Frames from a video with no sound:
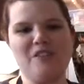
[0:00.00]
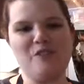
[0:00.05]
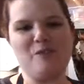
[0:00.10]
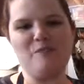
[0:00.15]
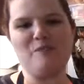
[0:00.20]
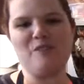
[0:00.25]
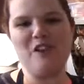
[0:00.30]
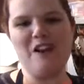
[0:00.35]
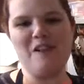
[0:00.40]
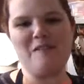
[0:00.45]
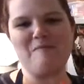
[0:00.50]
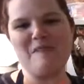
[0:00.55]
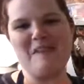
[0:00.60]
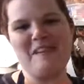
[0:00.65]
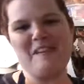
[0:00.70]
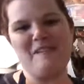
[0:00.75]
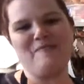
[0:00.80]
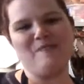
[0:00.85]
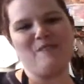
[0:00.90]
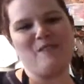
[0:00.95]
so I'm trying to
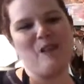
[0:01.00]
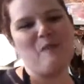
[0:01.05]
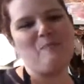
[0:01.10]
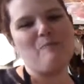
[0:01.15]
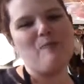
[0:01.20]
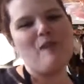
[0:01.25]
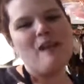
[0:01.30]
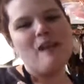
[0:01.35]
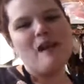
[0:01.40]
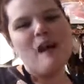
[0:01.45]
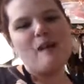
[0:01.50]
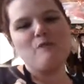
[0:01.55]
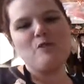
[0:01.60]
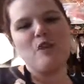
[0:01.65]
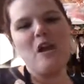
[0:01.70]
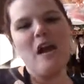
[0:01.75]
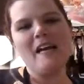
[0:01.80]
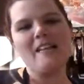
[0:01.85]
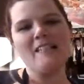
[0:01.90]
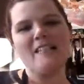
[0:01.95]
make him stop. I'm
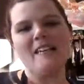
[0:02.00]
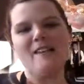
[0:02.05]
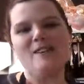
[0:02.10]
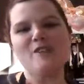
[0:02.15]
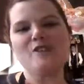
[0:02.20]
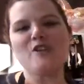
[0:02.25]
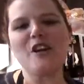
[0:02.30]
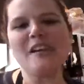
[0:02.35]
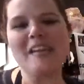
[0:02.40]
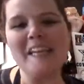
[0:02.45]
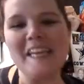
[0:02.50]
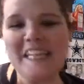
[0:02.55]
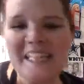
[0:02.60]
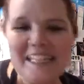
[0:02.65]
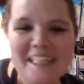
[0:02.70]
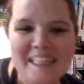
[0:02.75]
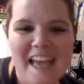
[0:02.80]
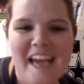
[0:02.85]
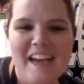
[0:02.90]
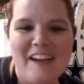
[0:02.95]
trying to
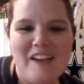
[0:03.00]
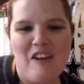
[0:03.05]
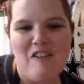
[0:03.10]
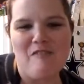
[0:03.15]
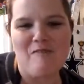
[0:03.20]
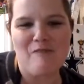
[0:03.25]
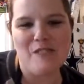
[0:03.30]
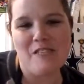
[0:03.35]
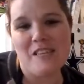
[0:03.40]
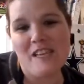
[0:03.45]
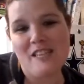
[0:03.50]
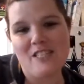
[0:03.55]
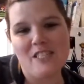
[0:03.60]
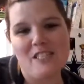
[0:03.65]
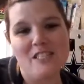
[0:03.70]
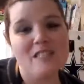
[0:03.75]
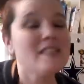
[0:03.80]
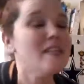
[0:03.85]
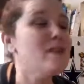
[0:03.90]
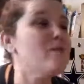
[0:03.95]
end that
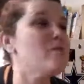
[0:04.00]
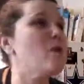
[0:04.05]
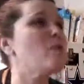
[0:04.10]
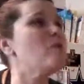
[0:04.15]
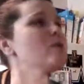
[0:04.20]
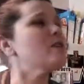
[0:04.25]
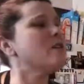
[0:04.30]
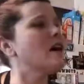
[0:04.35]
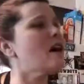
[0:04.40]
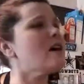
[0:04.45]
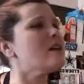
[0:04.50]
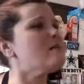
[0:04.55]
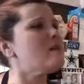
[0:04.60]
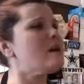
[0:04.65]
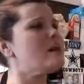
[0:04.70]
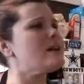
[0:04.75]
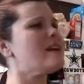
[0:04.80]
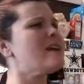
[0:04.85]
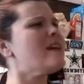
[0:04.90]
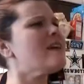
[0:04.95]
conversation. Sid, what were you talking
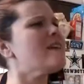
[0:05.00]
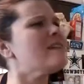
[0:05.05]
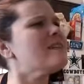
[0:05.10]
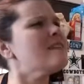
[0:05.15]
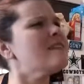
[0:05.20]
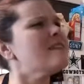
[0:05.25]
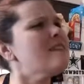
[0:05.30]
about again?